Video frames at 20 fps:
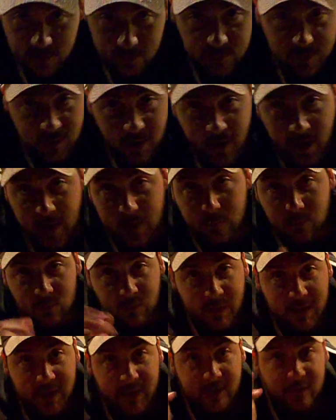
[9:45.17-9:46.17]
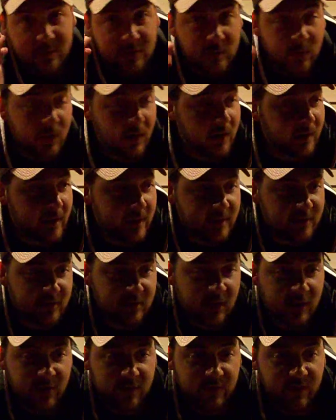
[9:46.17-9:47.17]
Subscribe, rate, do all that
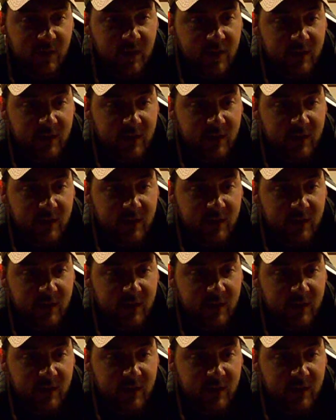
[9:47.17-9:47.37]
stuff.